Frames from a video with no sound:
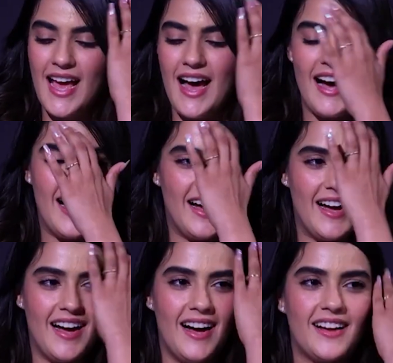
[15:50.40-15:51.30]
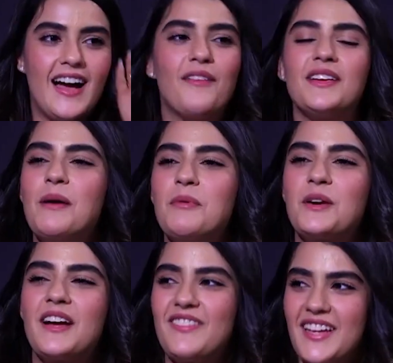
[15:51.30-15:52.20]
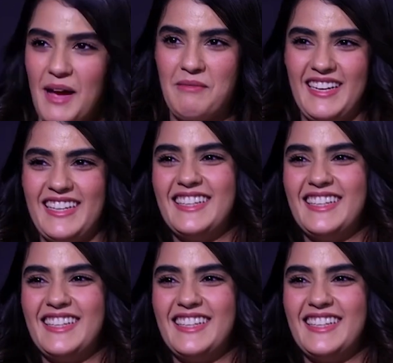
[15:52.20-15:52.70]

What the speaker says: Kavya Thapar or Kavya Thapar?